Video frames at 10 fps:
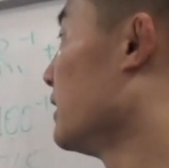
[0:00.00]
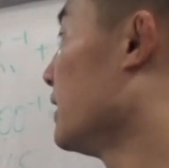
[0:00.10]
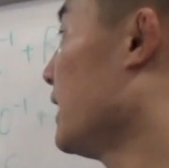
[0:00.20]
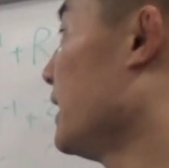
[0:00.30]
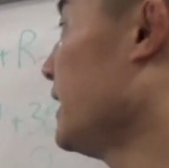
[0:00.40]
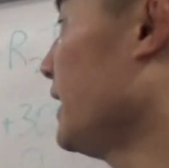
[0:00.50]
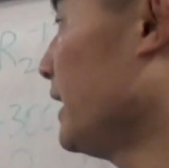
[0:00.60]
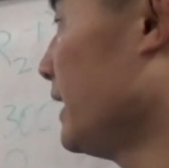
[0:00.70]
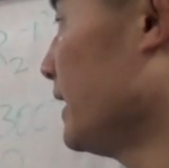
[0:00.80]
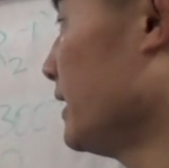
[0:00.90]
and
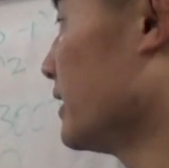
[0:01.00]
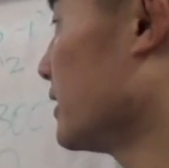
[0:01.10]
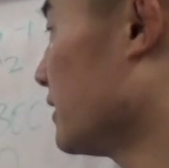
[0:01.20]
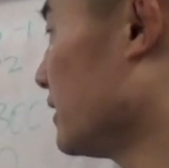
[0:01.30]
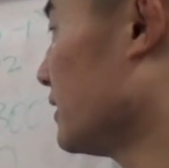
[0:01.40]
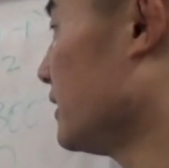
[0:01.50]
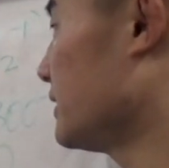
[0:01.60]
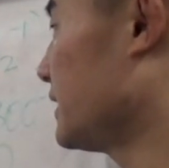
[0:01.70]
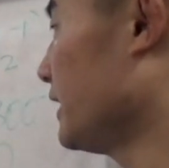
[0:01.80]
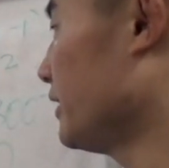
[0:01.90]
then
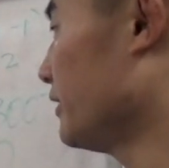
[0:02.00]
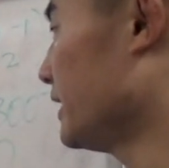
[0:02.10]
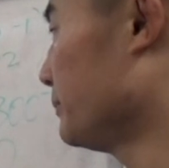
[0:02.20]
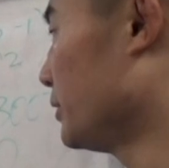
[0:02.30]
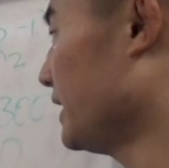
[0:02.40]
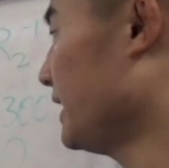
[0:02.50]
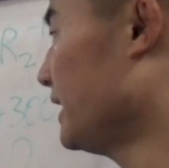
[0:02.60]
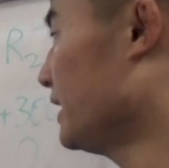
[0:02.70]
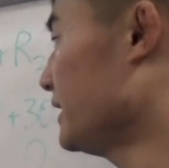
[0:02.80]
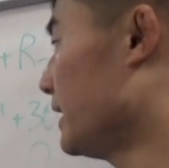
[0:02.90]
it's getting to this point
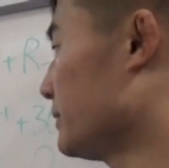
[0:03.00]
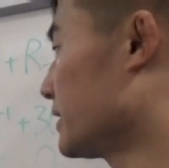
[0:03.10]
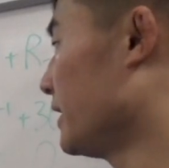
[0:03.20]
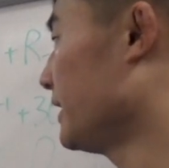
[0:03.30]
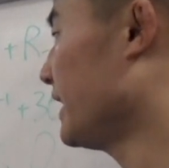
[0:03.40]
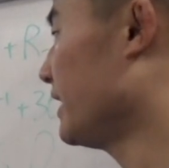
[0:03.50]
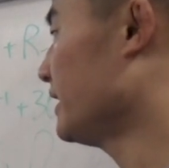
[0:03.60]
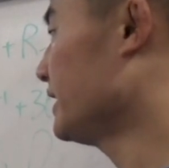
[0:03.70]
here. Some's going down this